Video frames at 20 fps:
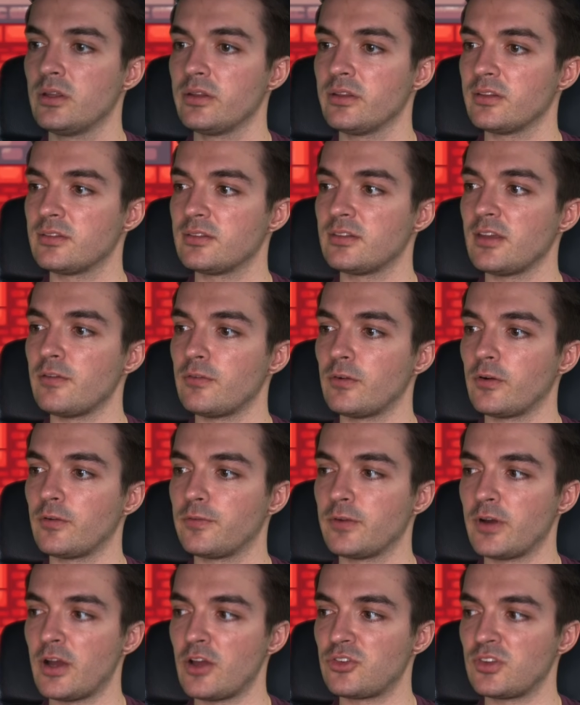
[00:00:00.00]
Let's save and
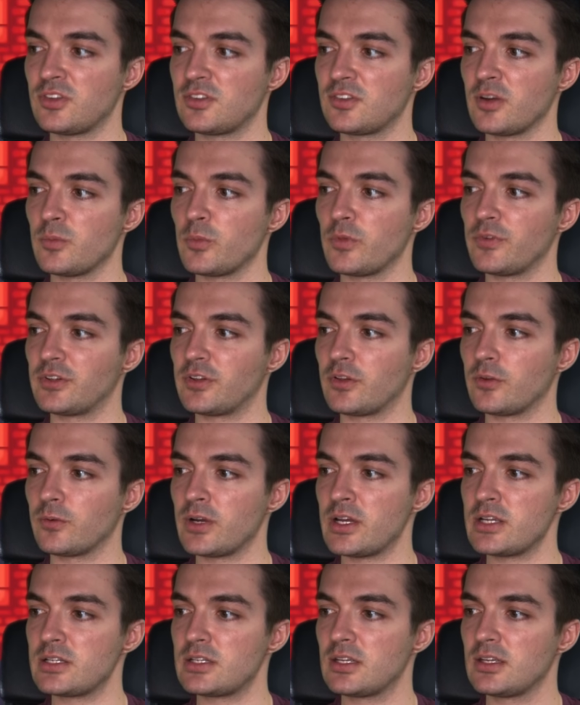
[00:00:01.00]
refresh and start moving to the
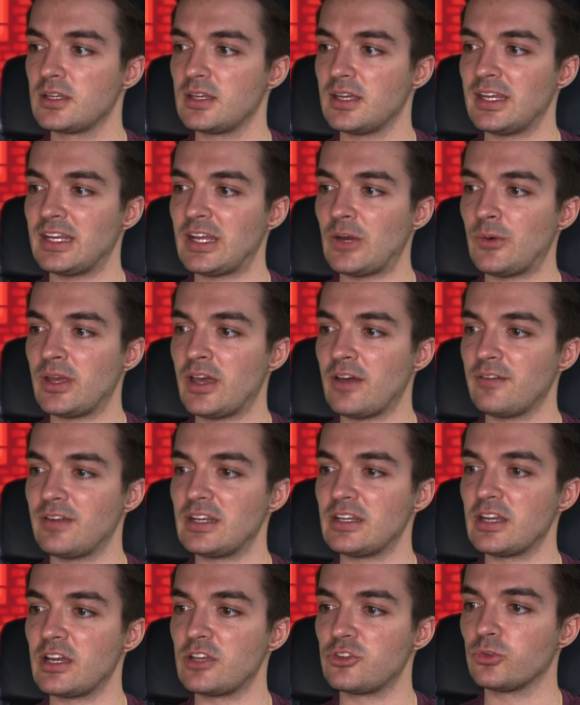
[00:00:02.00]
right. And now we have a
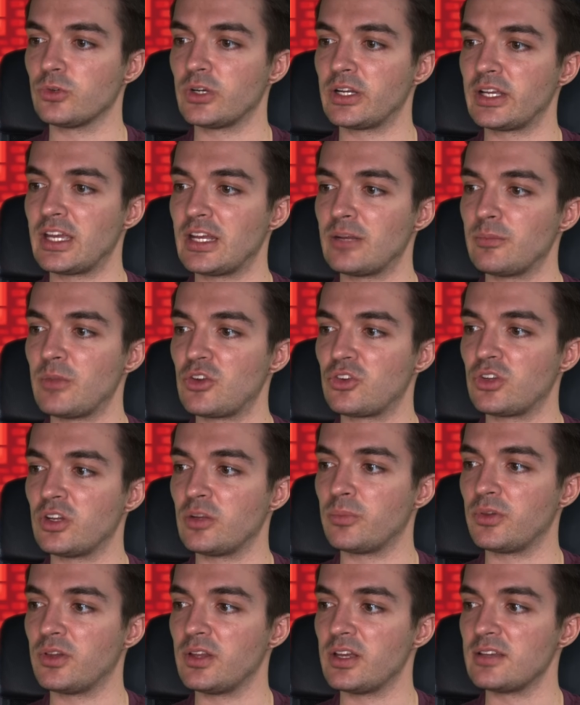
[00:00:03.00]
nice running animation in
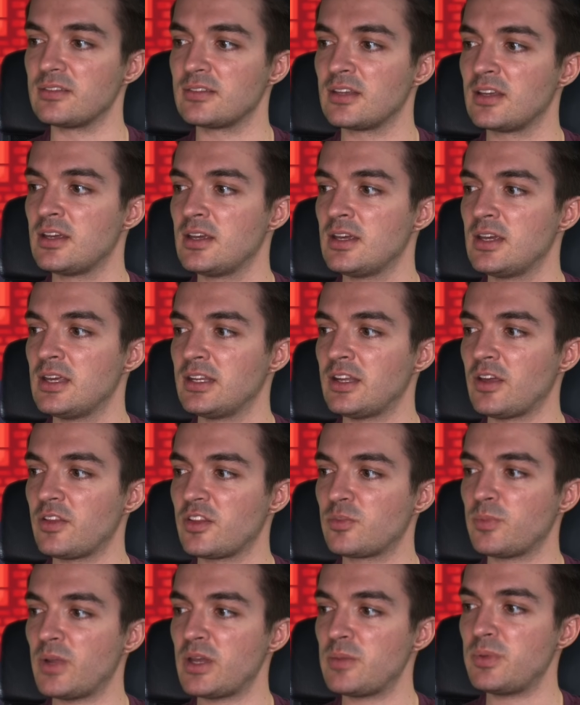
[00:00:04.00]
place. Now
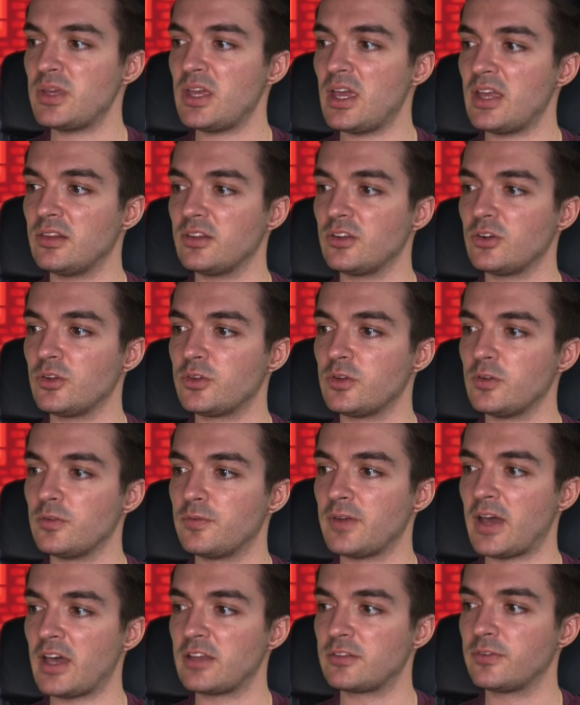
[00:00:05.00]
this might be a little too
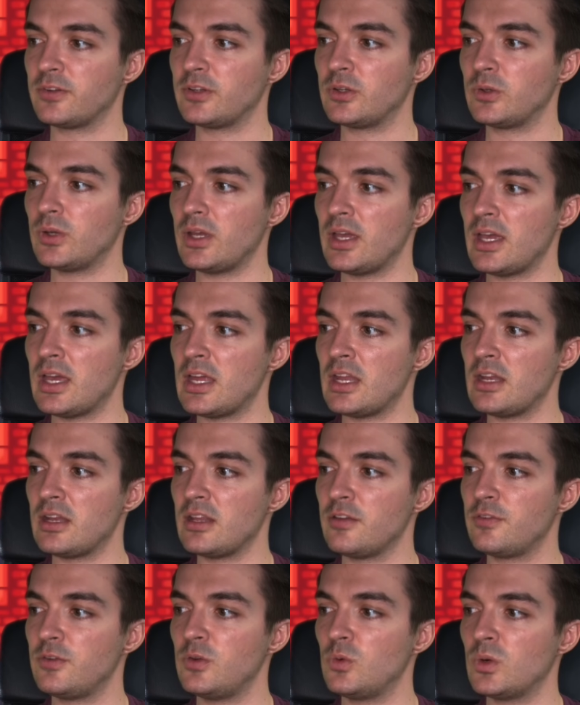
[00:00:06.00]
fast for you, and
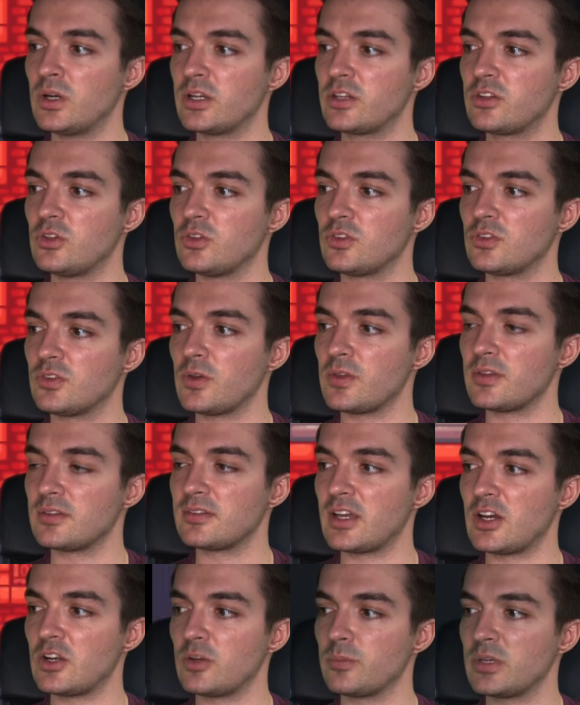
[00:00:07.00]
if you want to slow this
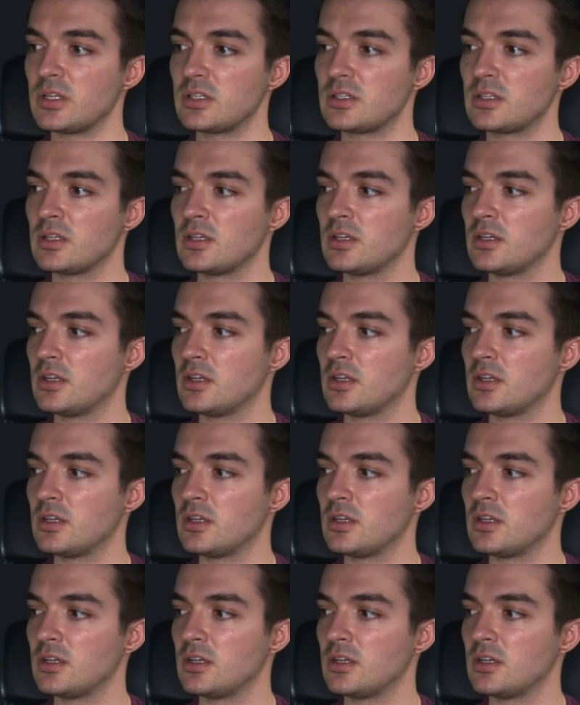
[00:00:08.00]
down a bit,